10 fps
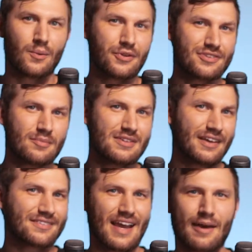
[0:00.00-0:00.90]
With
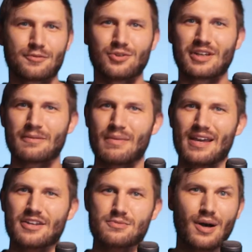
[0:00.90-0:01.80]
Sematext apps, you can
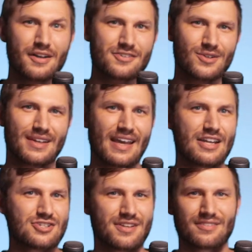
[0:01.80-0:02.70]
manage monitoring
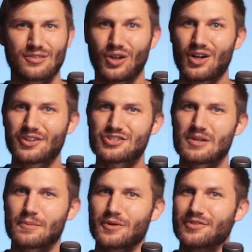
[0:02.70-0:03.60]
agents, log
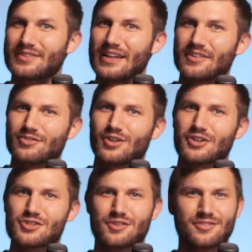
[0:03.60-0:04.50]
shippers, data
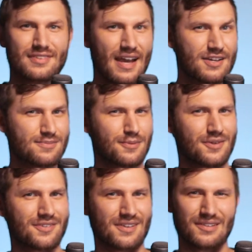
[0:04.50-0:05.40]
structures,
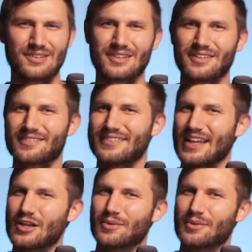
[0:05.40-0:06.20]
dashboards, alerts, data